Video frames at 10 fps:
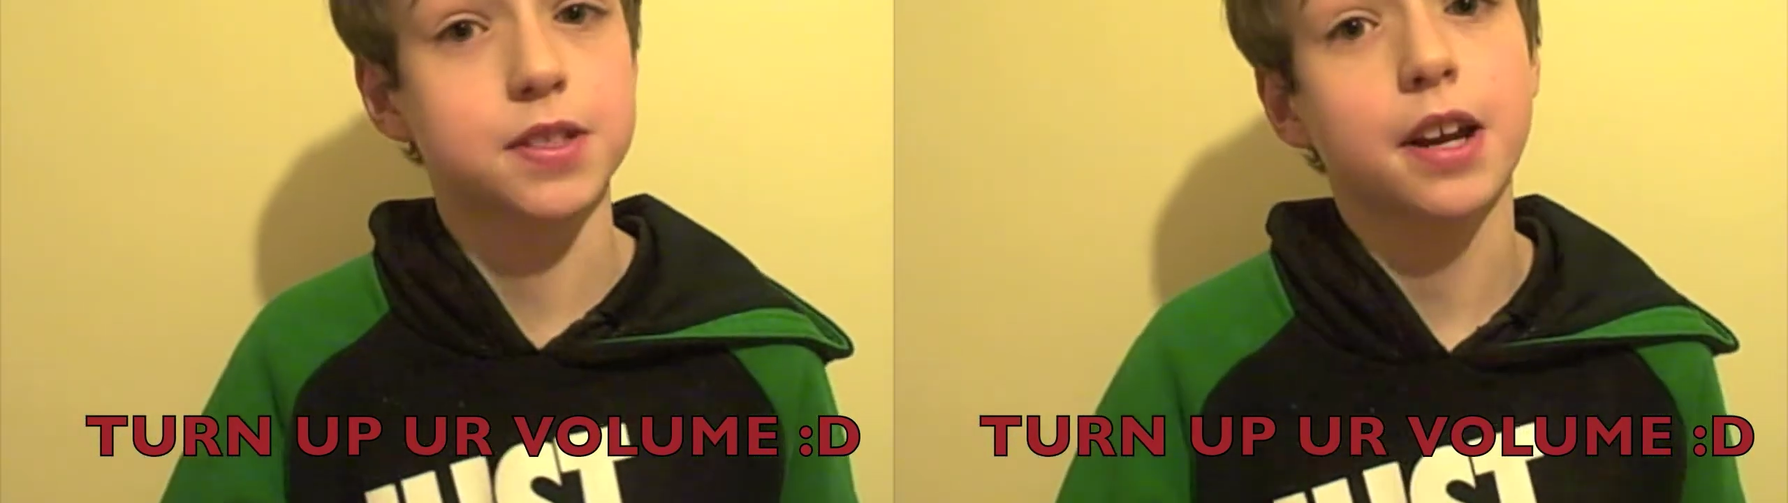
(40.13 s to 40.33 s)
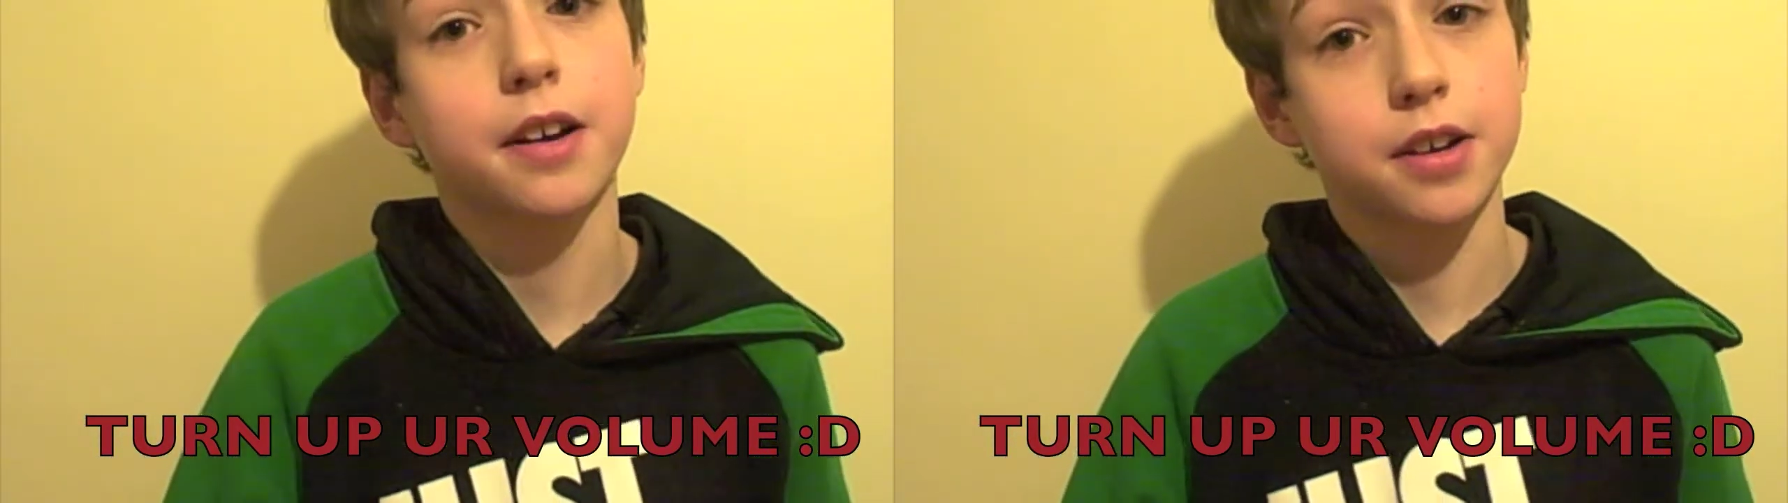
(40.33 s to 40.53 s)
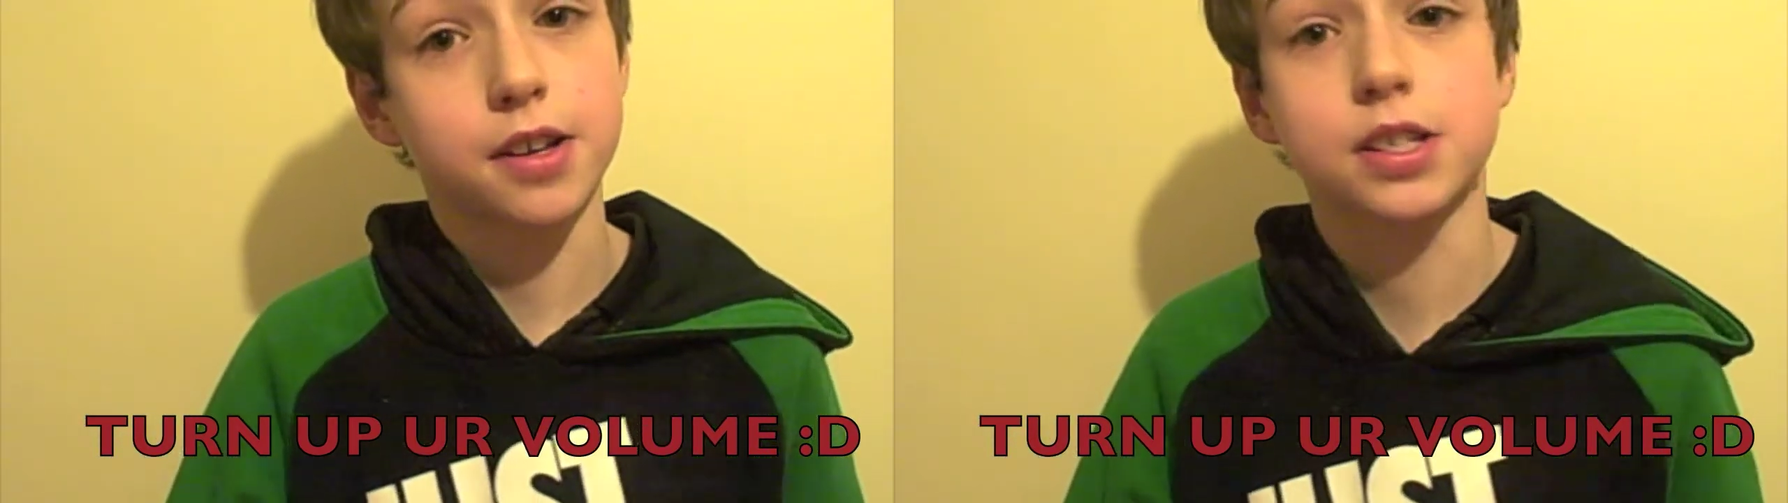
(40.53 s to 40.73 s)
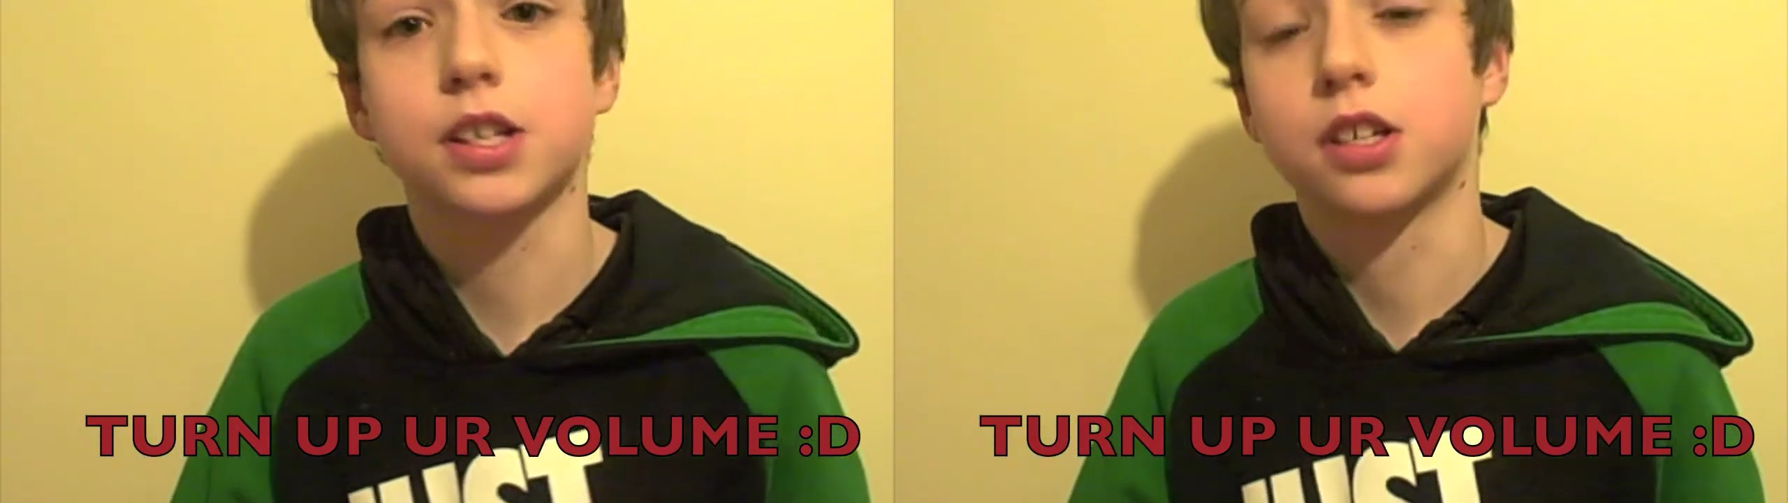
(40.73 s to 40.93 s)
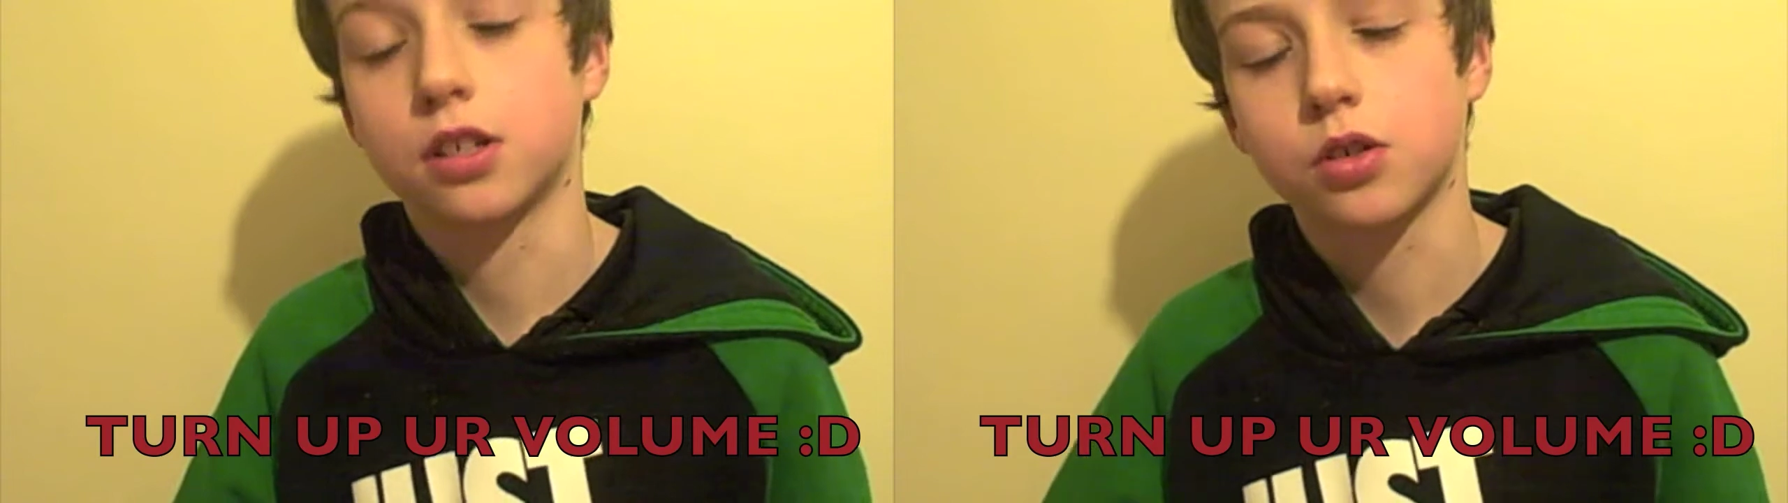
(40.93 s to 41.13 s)
Saturdays,
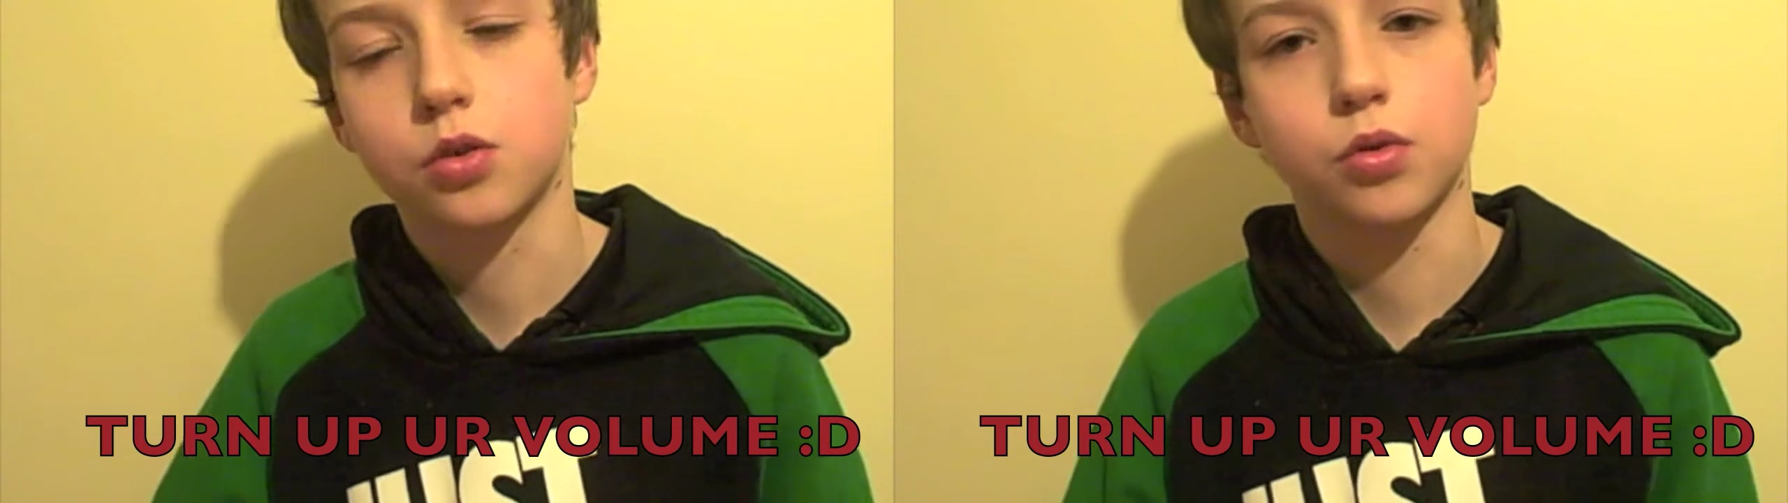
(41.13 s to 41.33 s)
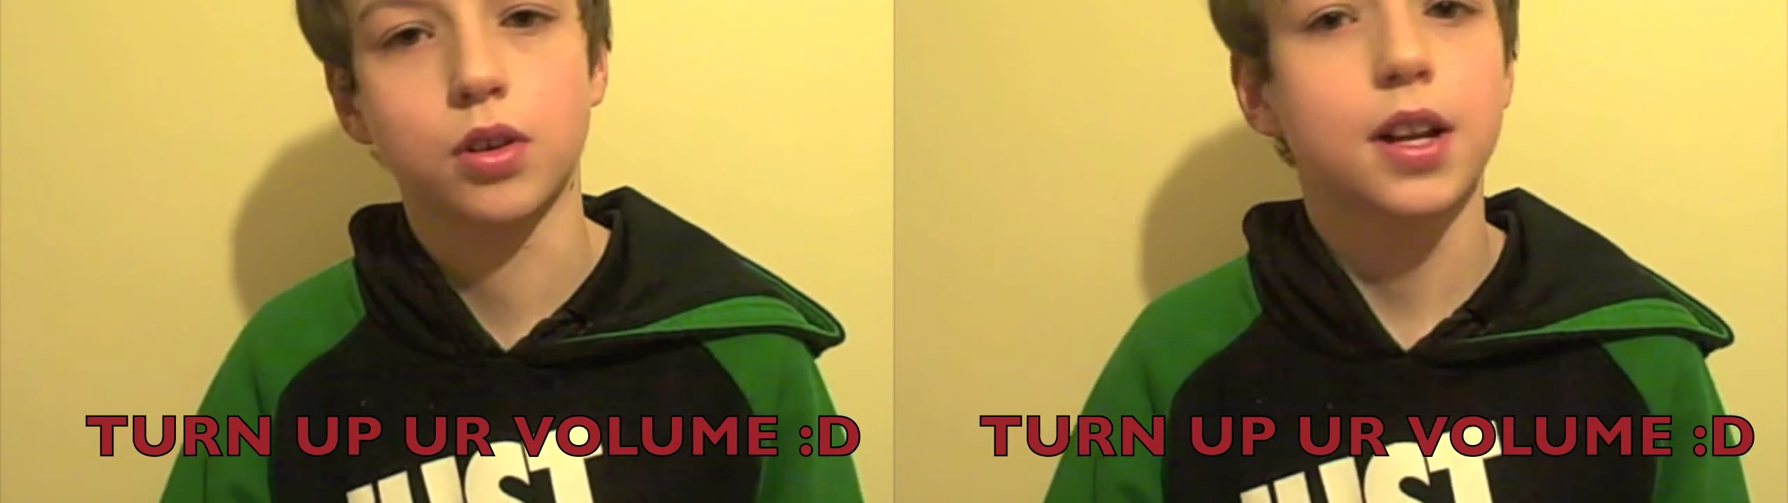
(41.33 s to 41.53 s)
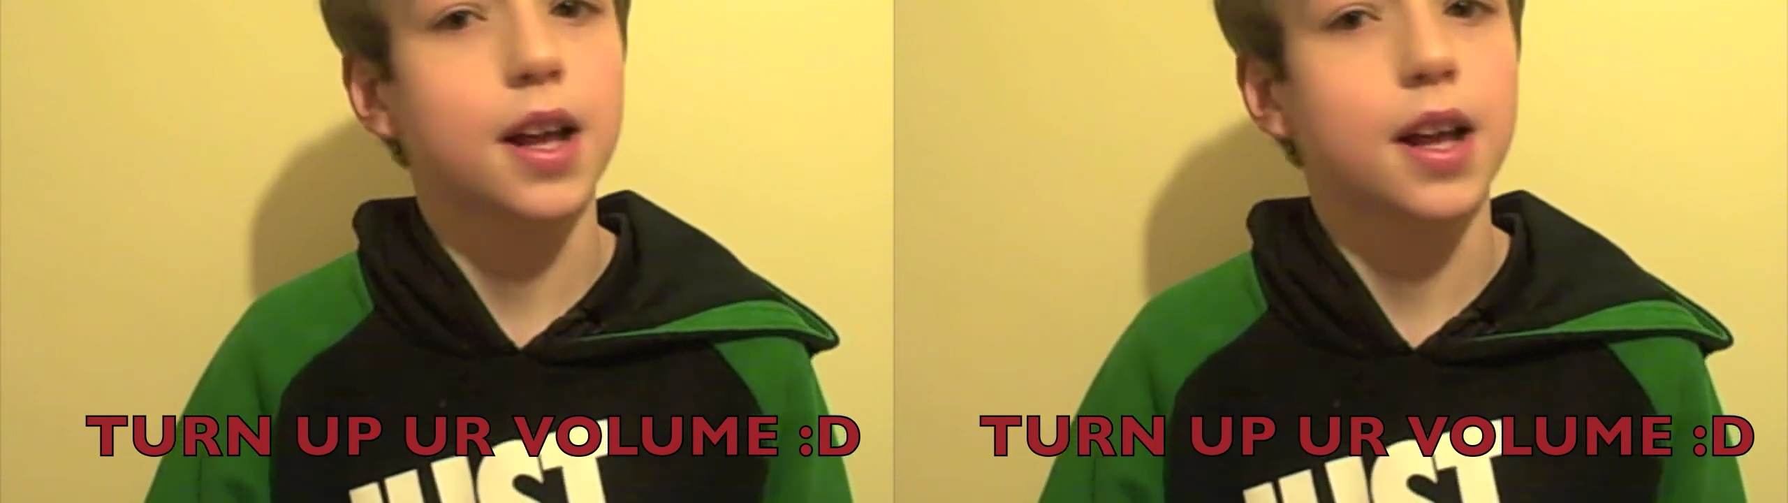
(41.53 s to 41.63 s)
Keen Cool.